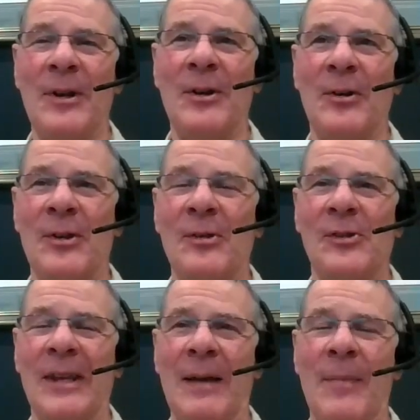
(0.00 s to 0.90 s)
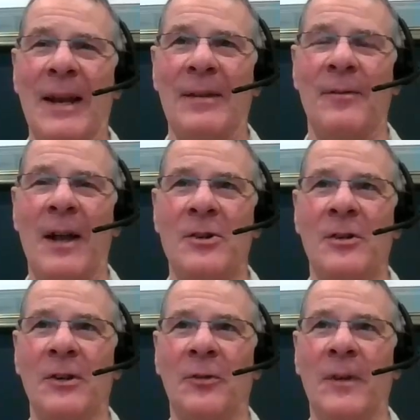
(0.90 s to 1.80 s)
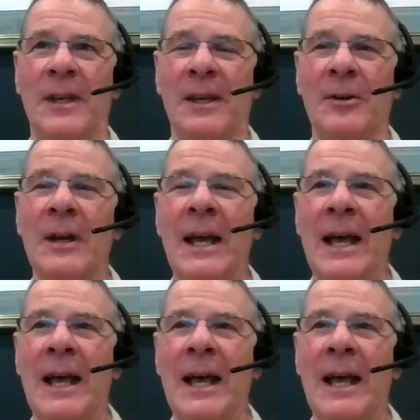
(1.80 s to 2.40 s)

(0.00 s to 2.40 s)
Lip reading: We're not using a manufacturer's video.